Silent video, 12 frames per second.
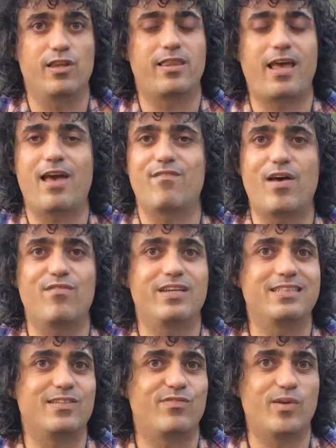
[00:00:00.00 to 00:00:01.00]
They have
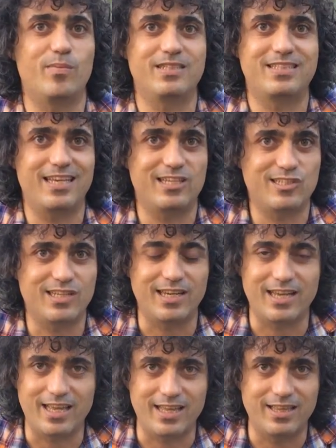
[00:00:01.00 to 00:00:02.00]
evidence of
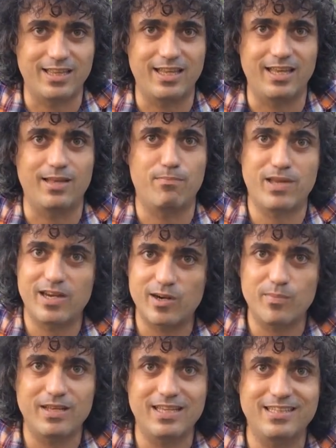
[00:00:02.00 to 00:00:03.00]
fermentation in the
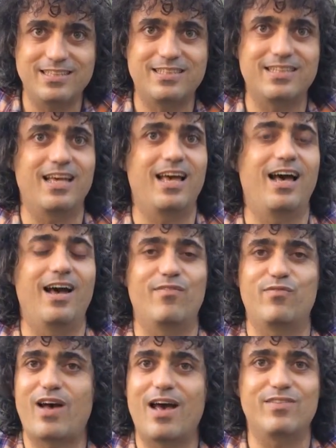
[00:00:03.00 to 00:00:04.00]
pyramids
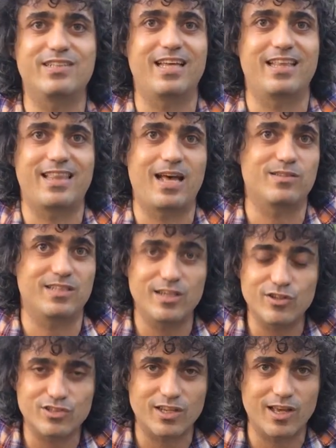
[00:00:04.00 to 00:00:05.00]
5,000 or 10,000
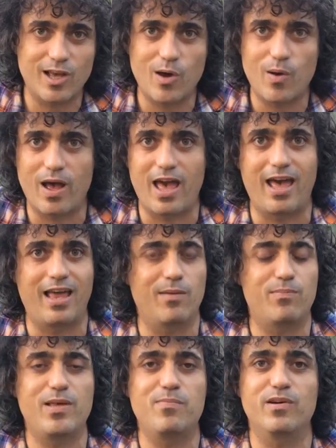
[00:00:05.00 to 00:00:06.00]
years ago,
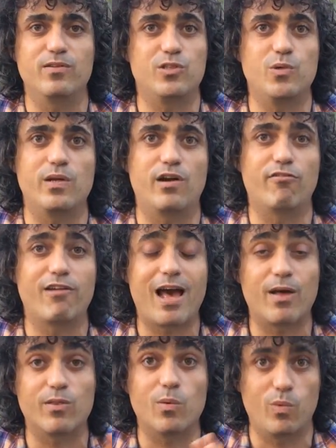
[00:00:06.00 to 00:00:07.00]
and people do it
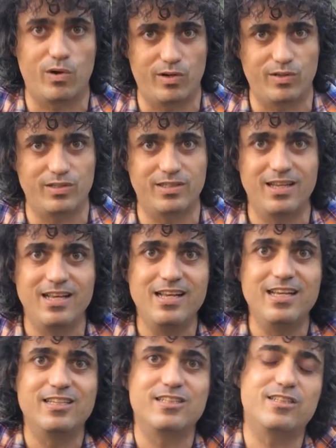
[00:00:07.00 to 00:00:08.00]
around the world.
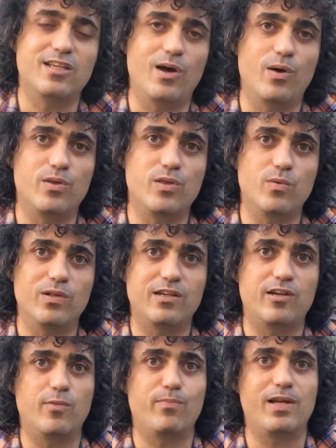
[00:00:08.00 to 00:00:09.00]
So you will
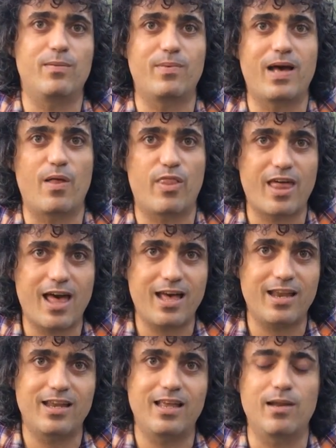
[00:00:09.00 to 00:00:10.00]
learn a bit about
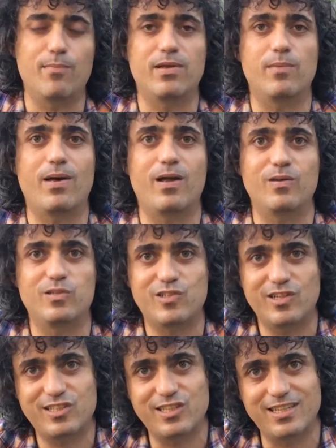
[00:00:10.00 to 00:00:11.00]
that, and a bit about
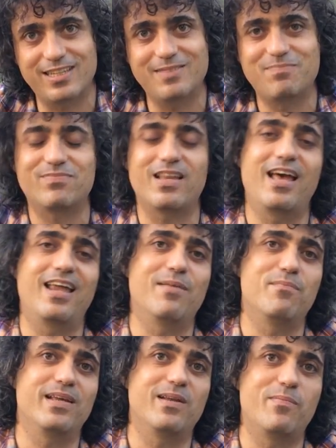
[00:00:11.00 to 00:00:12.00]
nutrition, and a
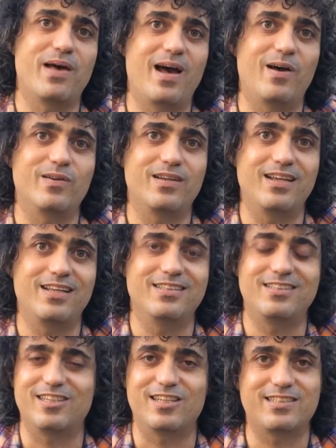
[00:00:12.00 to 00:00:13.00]
bit about
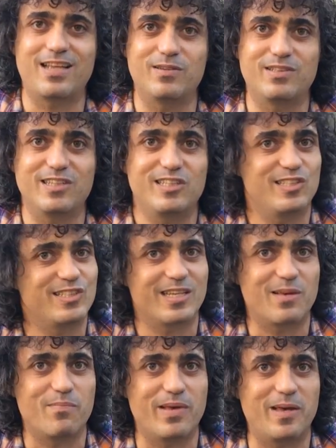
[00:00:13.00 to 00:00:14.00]
just how delicious it
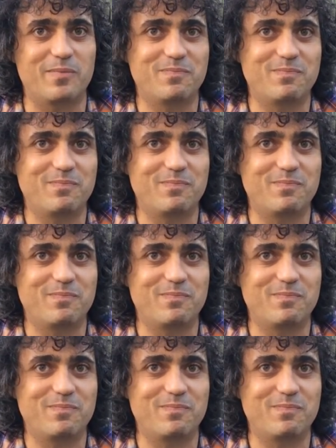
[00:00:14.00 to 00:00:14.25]
can be.